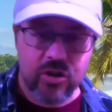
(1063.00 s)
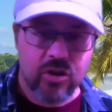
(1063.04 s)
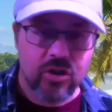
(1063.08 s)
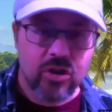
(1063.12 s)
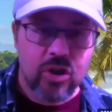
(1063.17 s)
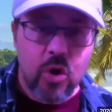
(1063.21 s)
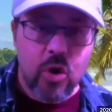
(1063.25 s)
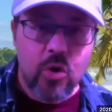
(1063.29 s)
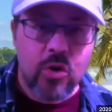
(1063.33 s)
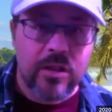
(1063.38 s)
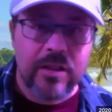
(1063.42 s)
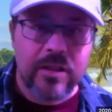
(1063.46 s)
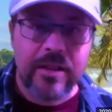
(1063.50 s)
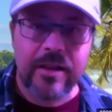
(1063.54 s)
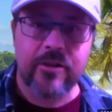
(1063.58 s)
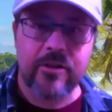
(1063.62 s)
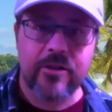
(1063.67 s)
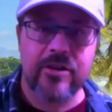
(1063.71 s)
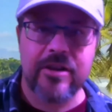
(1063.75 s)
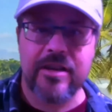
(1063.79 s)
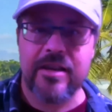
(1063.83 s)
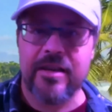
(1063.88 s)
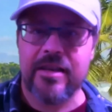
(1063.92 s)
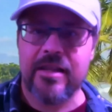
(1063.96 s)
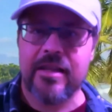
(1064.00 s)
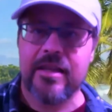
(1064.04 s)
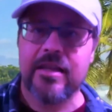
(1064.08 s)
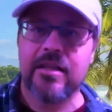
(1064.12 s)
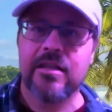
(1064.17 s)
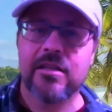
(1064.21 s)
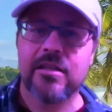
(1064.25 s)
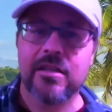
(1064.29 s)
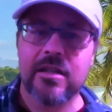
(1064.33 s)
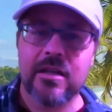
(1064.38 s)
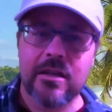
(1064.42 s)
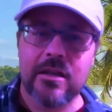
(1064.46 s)
local area
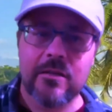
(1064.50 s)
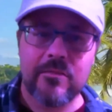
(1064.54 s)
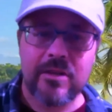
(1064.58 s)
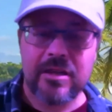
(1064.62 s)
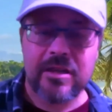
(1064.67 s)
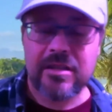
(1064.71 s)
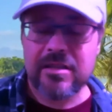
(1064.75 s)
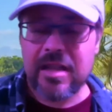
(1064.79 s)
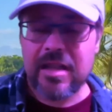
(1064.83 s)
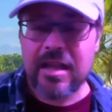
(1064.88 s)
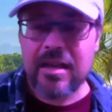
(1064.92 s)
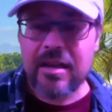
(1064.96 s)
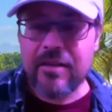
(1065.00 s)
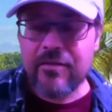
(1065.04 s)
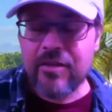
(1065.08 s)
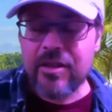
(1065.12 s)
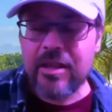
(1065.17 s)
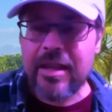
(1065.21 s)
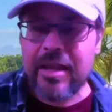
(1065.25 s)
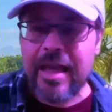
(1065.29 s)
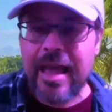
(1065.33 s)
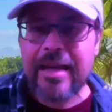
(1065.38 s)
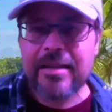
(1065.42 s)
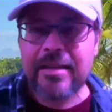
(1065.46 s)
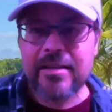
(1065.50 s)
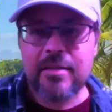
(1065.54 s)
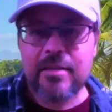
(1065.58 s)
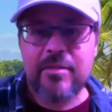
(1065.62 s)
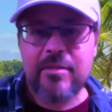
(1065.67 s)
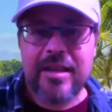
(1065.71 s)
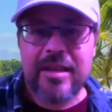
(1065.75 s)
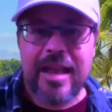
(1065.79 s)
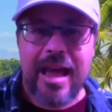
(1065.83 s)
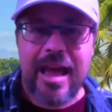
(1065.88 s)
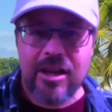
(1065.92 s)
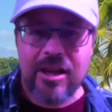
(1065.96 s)
needs, because not everything has to be
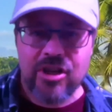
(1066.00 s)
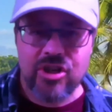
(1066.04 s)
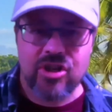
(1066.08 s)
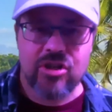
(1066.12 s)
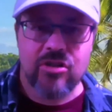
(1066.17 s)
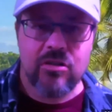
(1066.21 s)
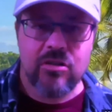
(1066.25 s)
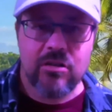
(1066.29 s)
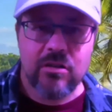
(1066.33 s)
national.